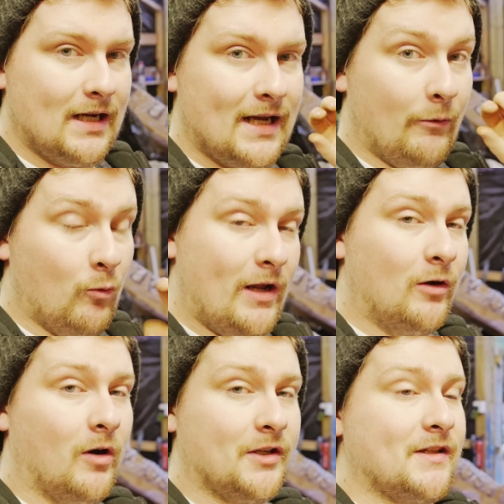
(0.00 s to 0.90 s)
and while you're
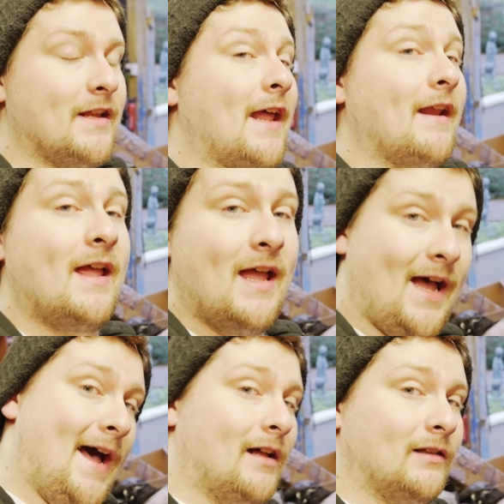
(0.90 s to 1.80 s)
watching that,
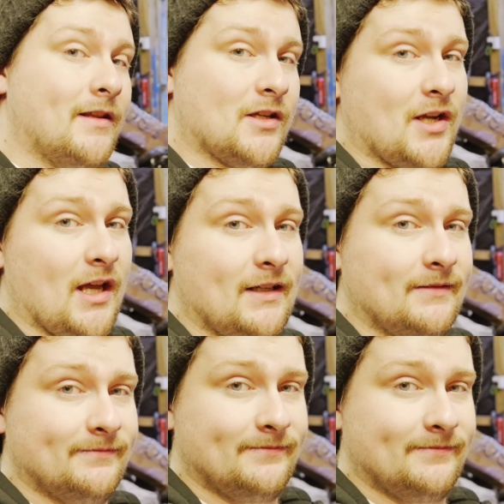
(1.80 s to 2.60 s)
I'll clean the shed.